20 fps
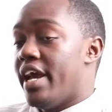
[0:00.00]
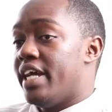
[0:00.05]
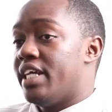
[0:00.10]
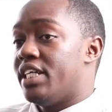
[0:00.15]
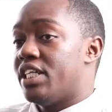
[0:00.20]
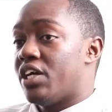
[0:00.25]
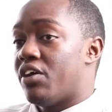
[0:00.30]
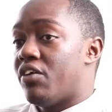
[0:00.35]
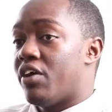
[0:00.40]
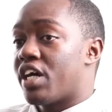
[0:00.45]

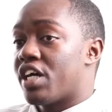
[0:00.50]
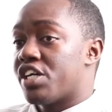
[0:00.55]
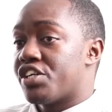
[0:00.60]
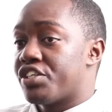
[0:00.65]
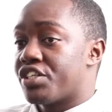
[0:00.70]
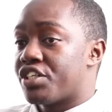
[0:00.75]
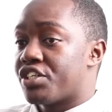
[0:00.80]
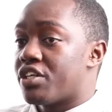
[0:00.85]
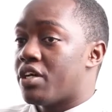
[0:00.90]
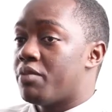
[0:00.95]
And our
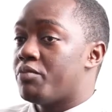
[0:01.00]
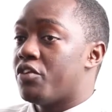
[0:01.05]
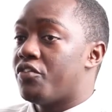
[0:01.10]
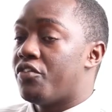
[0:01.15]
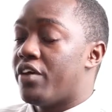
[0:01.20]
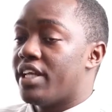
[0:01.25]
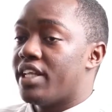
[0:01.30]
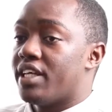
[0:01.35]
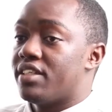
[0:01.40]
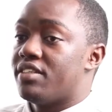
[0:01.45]
curriculum, you
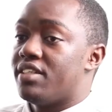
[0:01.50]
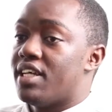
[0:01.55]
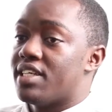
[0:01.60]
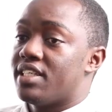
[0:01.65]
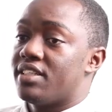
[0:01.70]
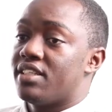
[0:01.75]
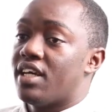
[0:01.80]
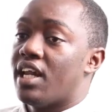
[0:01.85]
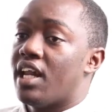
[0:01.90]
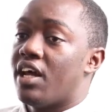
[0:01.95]
find that it
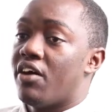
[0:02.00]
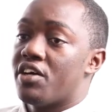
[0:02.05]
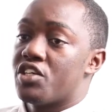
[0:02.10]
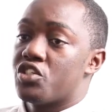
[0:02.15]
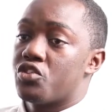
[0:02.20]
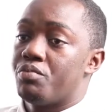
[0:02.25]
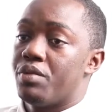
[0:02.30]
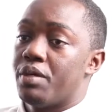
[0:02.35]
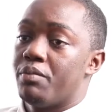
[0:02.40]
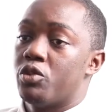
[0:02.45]
doesn't allow
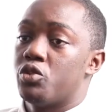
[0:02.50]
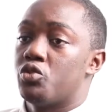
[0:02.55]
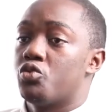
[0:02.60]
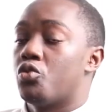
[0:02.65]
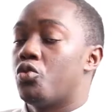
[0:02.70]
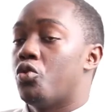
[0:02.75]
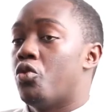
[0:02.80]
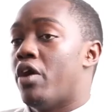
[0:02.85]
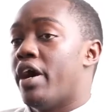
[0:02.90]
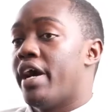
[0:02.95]
us to be able to
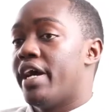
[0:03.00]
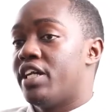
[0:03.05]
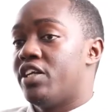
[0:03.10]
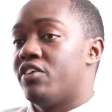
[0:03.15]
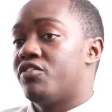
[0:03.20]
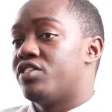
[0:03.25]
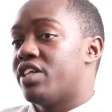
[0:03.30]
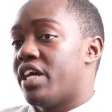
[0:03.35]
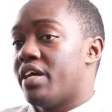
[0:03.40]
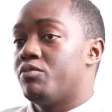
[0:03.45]
go ahead
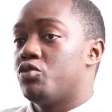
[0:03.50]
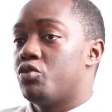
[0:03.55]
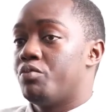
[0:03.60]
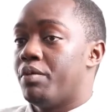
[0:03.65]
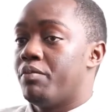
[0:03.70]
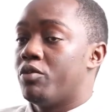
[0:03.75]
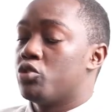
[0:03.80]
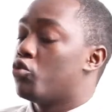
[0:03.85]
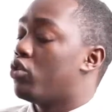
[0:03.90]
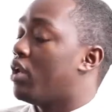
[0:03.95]
of time to
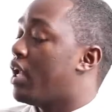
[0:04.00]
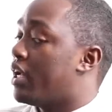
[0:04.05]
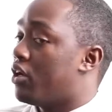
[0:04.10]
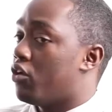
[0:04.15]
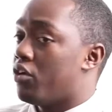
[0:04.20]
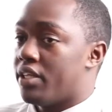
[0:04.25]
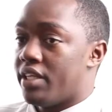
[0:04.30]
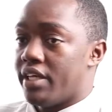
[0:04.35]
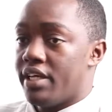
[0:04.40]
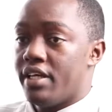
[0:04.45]
be able to learn
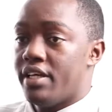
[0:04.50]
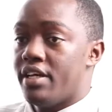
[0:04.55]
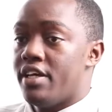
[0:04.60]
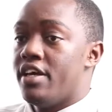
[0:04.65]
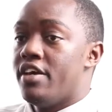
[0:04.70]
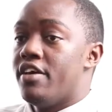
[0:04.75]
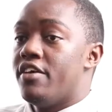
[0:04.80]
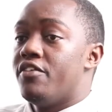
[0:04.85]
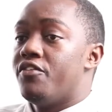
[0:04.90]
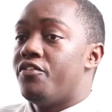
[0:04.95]
on the
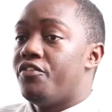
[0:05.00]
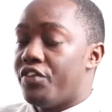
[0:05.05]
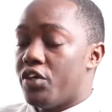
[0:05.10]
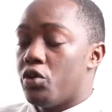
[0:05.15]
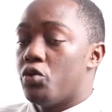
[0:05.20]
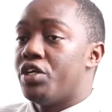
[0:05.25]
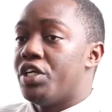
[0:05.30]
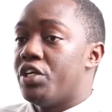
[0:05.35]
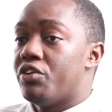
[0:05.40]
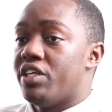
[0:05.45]

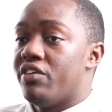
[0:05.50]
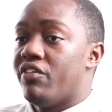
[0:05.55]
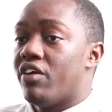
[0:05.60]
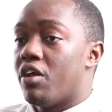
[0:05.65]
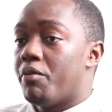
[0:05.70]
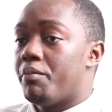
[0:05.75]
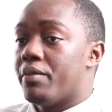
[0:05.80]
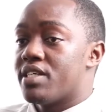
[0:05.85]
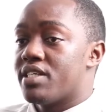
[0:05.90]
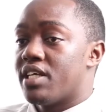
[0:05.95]
few new
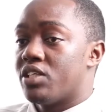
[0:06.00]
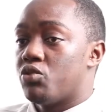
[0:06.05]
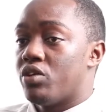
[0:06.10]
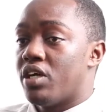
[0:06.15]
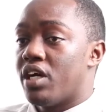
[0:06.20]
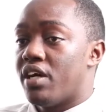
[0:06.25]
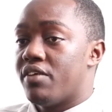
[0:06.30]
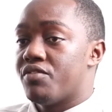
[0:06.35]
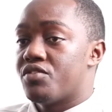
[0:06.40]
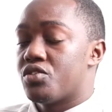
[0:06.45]
developments that we
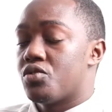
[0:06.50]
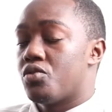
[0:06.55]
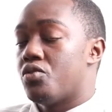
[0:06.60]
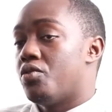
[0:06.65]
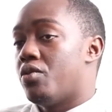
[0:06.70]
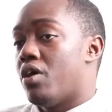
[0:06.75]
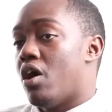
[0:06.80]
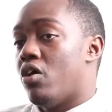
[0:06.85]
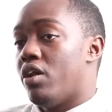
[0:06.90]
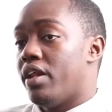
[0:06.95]
have. So
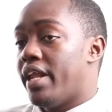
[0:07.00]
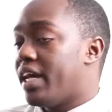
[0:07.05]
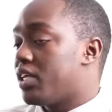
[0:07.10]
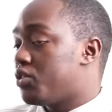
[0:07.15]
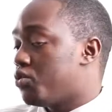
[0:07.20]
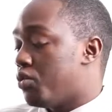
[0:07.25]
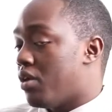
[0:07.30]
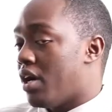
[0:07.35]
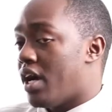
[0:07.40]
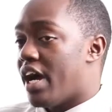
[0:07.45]
I would
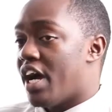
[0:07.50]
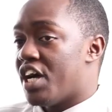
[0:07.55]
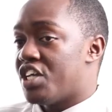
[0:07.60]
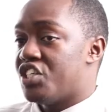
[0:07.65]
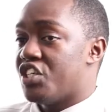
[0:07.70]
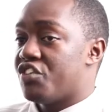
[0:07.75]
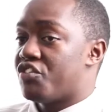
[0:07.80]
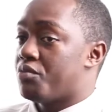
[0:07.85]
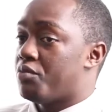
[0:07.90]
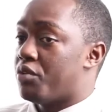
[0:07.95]
like to
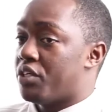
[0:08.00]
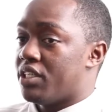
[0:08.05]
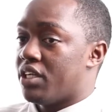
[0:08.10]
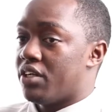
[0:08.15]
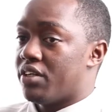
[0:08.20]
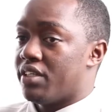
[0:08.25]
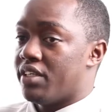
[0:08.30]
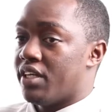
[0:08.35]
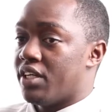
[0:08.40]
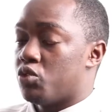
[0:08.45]
urge everybody
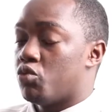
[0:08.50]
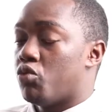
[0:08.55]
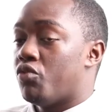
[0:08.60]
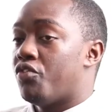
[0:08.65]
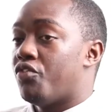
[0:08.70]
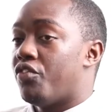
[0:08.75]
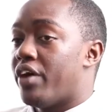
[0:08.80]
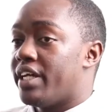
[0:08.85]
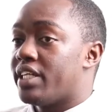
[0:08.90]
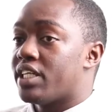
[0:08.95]
out there to
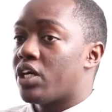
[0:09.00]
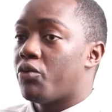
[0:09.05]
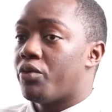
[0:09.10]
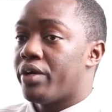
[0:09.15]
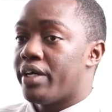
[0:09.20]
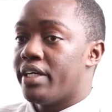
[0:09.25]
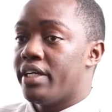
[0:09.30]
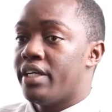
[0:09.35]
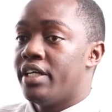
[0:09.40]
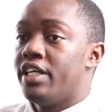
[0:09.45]
find a
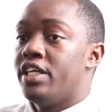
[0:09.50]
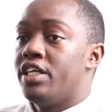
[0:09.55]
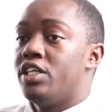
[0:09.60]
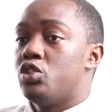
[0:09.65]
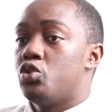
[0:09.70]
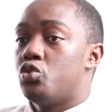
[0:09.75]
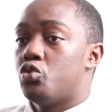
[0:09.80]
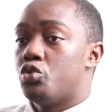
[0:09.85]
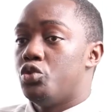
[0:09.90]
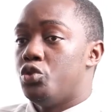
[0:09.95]
way
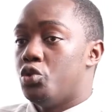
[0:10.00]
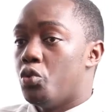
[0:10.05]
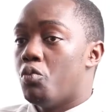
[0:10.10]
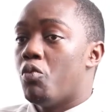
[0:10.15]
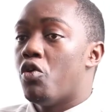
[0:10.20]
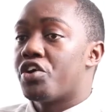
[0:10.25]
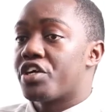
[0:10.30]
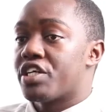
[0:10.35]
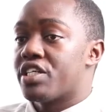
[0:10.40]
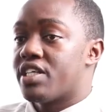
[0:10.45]
to do
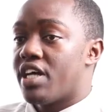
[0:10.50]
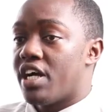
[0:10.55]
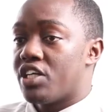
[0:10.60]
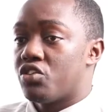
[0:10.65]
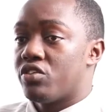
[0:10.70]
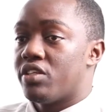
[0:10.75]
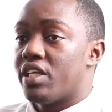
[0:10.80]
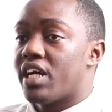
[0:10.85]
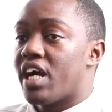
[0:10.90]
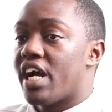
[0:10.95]
more
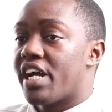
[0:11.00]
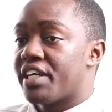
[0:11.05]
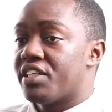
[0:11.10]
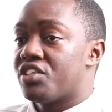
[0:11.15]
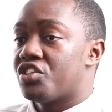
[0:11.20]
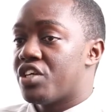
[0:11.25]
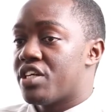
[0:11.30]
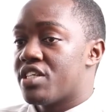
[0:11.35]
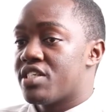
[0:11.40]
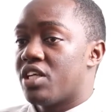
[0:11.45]
research on the
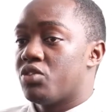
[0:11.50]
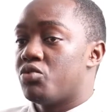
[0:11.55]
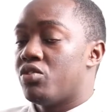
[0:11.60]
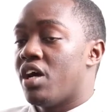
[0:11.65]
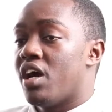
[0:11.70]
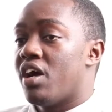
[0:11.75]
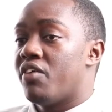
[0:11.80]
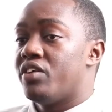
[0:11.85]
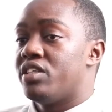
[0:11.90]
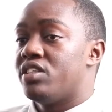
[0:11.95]
current trends that we
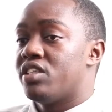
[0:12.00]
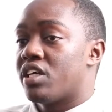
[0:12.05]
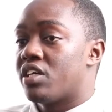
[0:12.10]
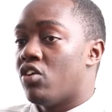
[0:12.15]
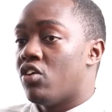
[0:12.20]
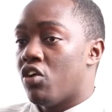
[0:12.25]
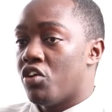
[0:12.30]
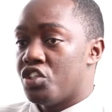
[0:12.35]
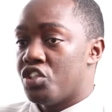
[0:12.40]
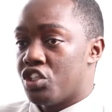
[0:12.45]
have in
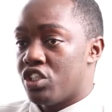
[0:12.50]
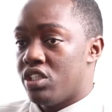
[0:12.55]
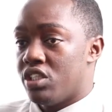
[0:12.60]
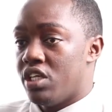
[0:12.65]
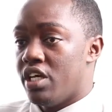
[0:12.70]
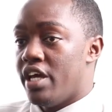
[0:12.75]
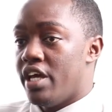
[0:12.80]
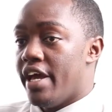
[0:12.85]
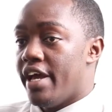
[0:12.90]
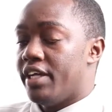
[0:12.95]
technology
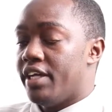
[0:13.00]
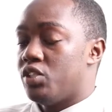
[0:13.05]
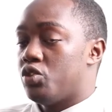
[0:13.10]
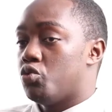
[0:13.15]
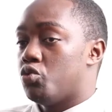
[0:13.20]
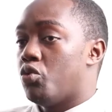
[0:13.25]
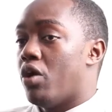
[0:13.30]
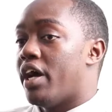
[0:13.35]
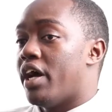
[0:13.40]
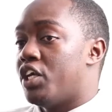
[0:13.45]
and
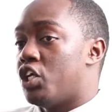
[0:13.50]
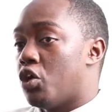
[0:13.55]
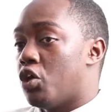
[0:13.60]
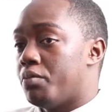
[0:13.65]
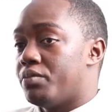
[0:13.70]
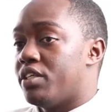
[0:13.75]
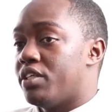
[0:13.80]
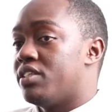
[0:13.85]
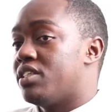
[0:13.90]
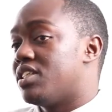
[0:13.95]
to
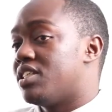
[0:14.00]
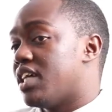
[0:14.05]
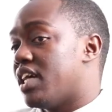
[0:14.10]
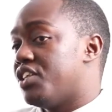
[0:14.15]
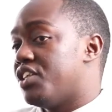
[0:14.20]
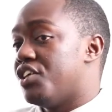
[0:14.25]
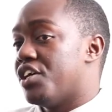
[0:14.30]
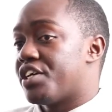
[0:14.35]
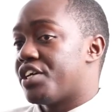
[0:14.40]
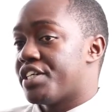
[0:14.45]
adopt and
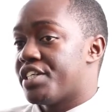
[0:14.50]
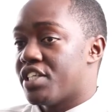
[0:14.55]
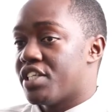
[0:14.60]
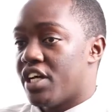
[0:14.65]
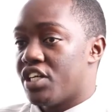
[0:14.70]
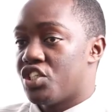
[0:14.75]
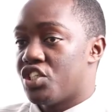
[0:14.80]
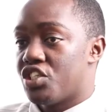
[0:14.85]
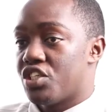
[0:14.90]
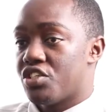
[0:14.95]
start their
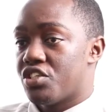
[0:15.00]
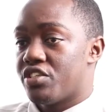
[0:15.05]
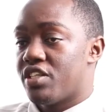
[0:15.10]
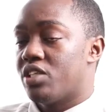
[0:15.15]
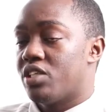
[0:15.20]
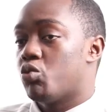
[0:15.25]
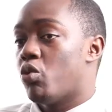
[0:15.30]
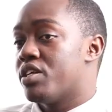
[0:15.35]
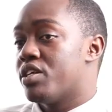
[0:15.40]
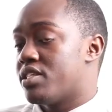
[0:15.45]
research so
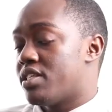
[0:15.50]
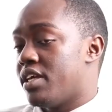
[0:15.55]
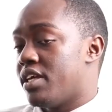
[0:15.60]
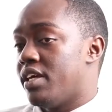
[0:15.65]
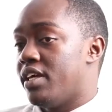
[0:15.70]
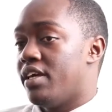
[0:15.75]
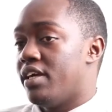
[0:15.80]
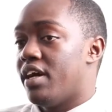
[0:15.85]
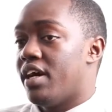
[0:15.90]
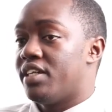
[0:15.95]
that once
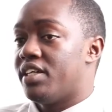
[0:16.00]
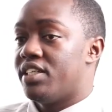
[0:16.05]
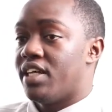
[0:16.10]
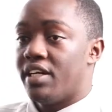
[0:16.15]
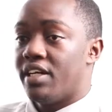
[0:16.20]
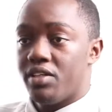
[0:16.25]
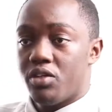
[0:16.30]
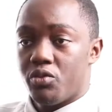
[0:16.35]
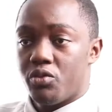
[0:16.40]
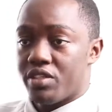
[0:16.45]
they are
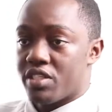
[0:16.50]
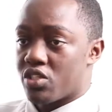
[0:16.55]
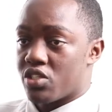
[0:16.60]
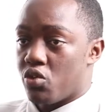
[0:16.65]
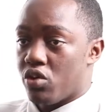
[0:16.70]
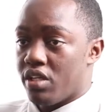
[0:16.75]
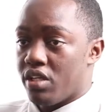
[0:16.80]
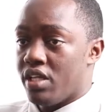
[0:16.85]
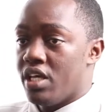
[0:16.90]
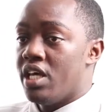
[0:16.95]
done with
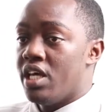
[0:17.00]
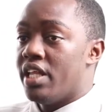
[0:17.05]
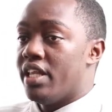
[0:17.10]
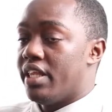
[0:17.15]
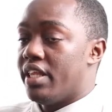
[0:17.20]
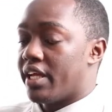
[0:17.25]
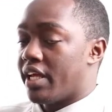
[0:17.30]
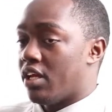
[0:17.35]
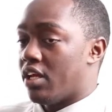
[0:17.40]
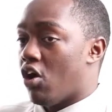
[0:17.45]
school,
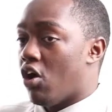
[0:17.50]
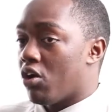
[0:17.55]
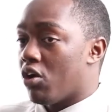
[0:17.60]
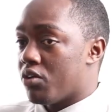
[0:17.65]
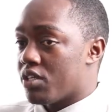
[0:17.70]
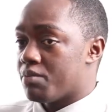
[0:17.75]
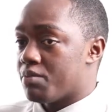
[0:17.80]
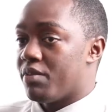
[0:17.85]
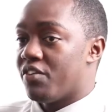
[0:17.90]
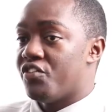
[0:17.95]
they can
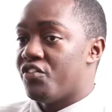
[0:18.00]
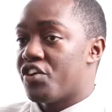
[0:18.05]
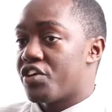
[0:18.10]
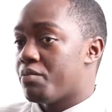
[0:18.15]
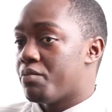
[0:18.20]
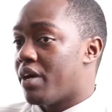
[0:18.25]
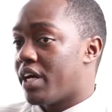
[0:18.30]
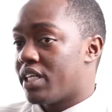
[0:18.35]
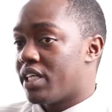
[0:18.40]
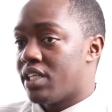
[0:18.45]
always be
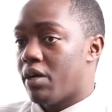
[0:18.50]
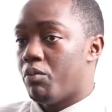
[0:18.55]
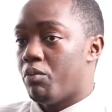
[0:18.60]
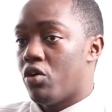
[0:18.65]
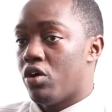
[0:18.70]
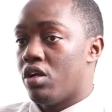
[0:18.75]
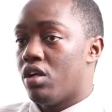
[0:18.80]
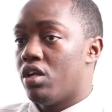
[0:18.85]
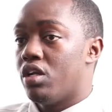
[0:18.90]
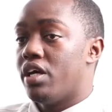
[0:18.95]
very
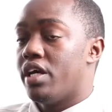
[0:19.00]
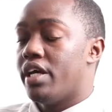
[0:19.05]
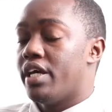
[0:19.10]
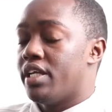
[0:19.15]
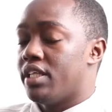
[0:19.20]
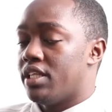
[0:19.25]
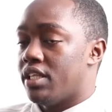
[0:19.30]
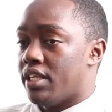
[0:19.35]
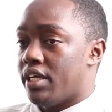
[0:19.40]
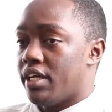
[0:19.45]
marketable
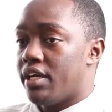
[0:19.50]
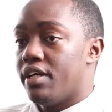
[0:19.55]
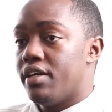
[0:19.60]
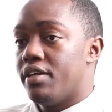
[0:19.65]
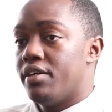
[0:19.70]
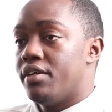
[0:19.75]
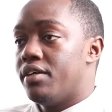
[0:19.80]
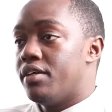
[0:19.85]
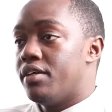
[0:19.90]
in their